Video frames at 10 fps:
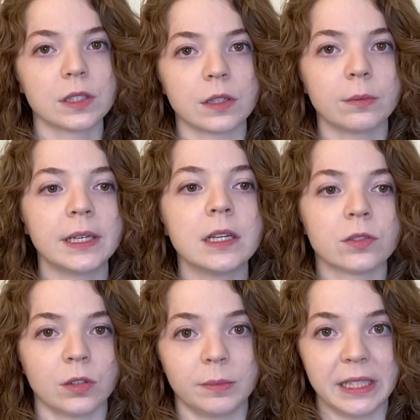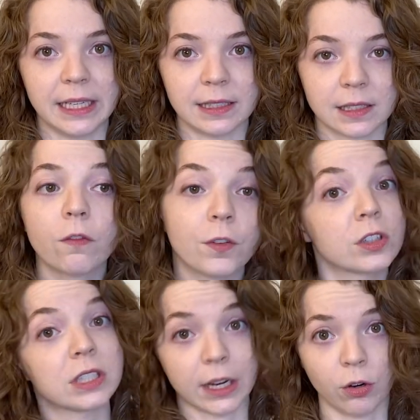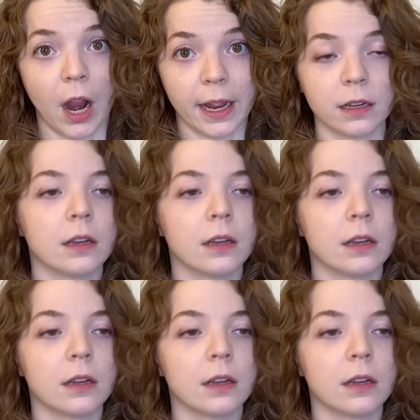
So when he told me this, first I cried.